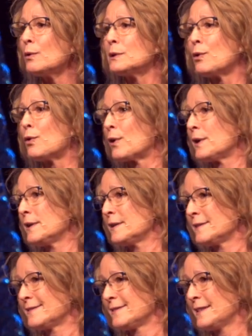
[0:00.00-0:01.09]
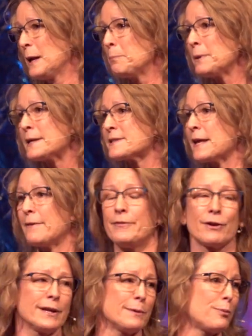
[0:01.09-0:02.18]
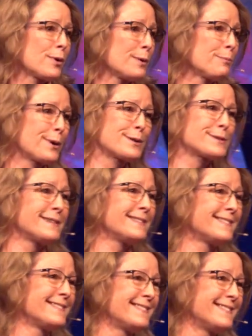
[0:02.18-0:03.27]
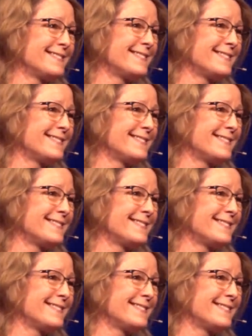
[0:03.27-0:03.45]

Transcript: Oh Lord, bless that very important person.